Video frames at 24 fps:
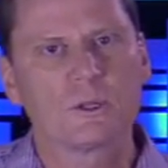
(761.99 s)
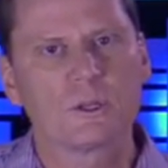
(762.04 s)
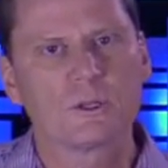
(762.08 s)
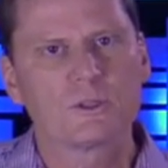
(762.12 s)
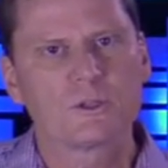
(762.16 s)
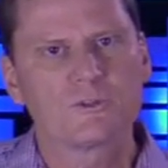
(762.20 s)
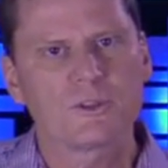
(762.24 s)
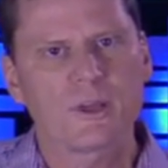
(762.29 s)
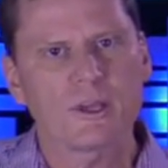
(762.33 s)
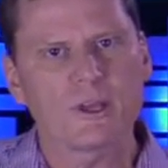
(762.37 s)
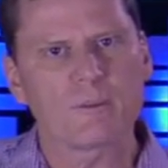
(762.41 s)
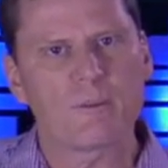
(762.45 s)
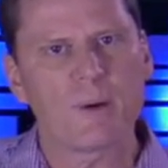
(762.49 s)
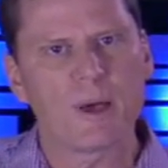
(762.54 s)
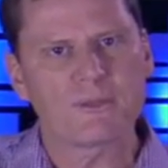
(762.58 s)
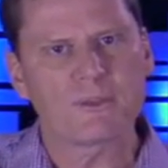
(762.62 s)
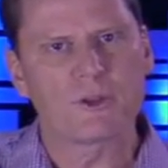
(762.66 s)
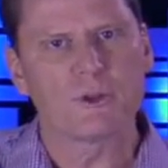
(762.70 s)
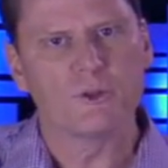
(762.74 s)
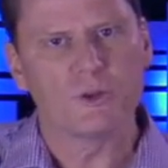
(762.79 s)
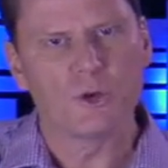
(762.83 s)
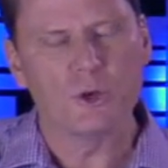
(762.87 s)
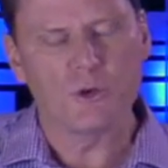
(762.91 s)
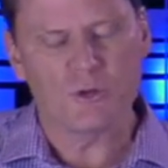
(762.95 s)
think about
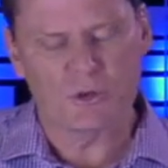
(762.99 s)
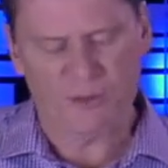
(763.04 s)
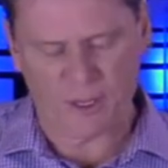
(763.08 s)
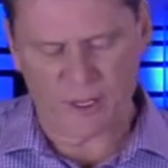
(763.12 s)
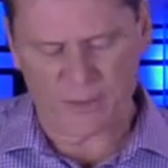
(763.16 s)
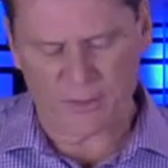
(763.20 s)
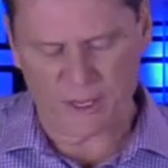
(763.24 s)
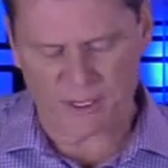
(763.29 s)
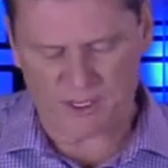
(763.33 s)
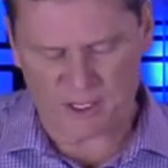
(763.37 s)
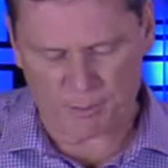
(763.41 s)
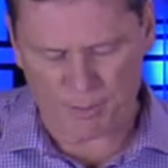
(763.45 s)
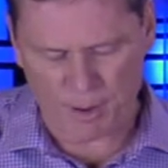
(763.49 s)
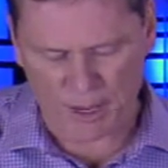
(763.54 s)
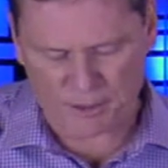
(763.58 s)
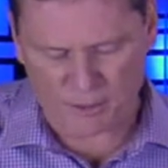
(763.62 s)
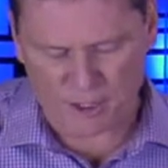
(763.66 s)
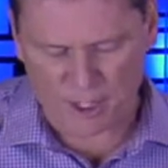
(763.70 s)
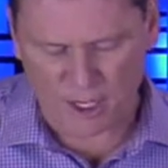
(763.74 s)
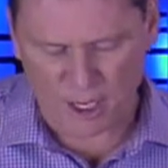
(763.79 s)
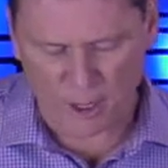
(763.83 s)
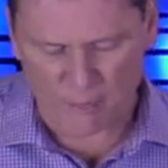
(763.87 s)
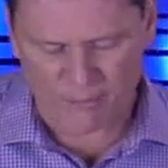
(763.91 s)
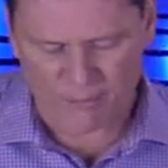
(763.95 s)
the new thing that's about
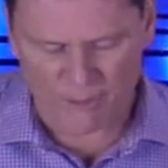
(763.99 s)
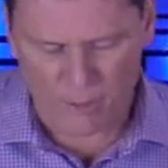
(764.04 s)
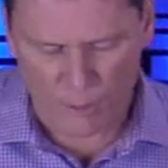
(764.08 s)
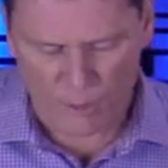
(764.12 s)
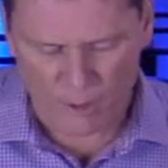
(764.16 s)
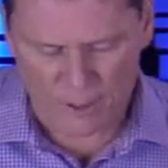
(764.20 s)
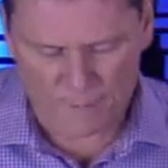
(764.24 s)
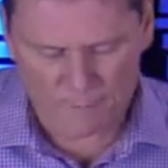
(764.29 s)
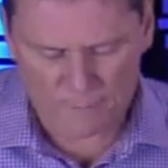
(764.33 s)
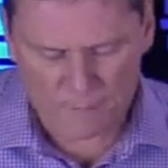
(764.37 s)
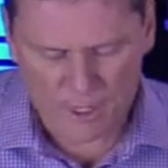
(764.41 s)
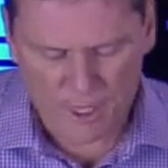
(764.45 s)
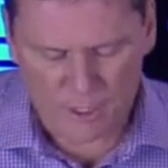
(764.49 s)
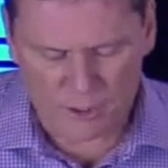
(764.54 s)
to come forward.